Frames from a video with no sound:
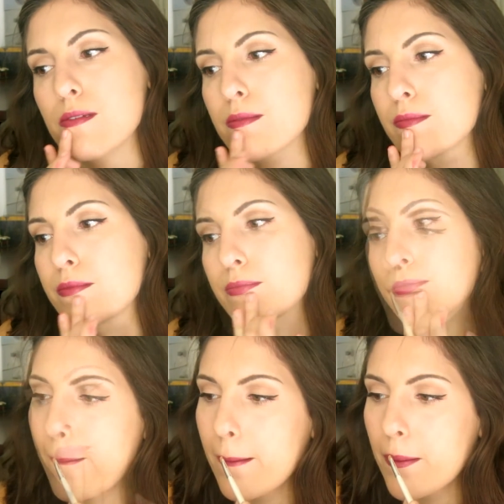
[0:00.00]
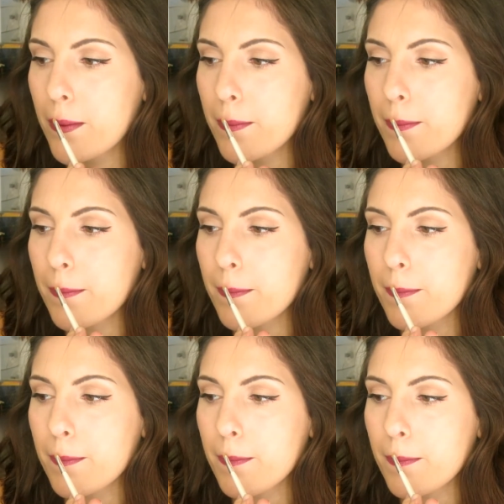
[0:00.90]

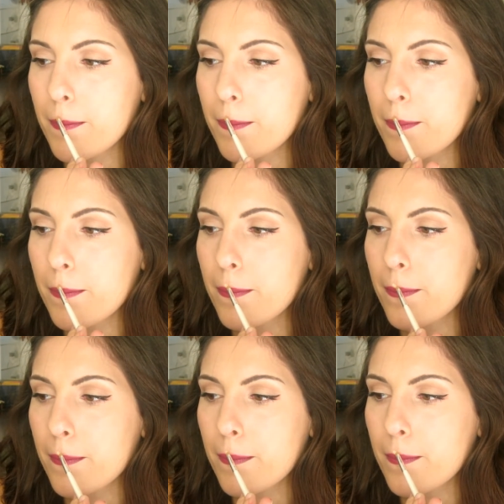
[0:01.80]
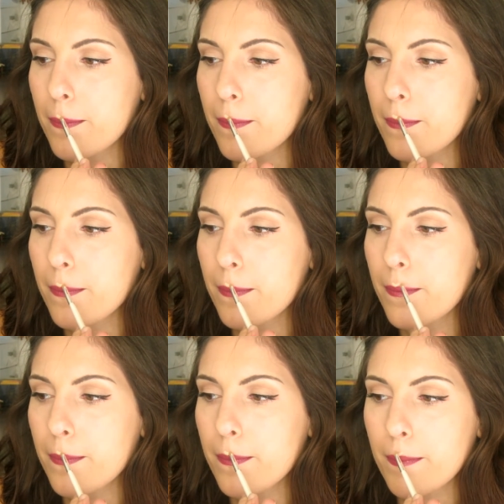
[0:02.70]

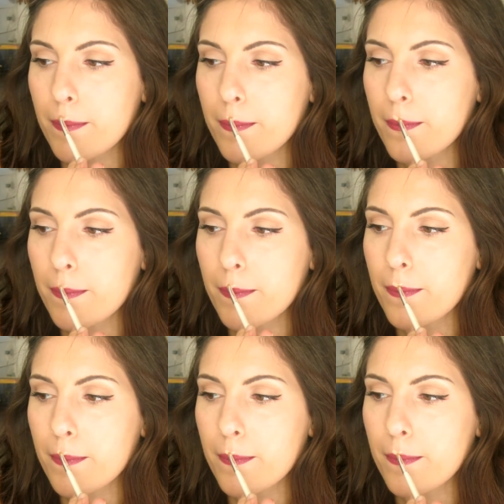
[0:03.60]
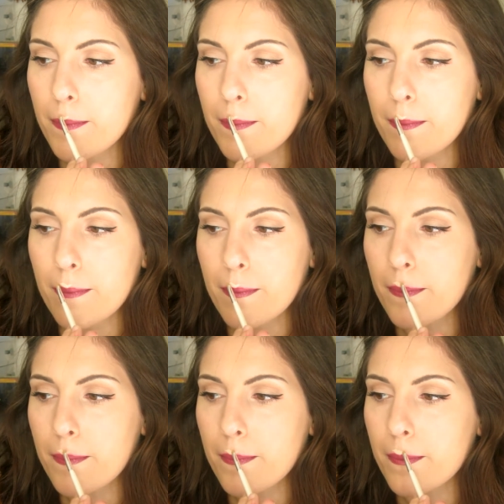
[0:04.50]

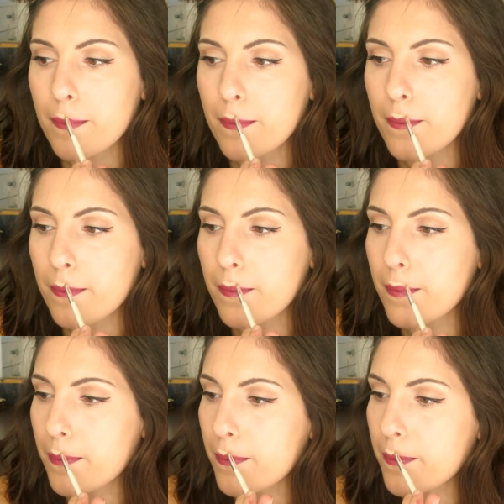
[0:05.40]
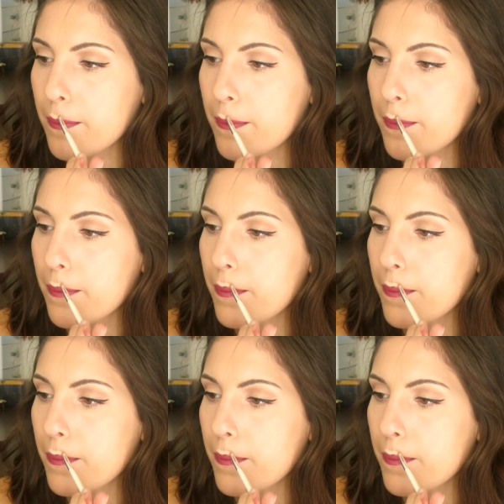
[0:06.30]
Nothing is said.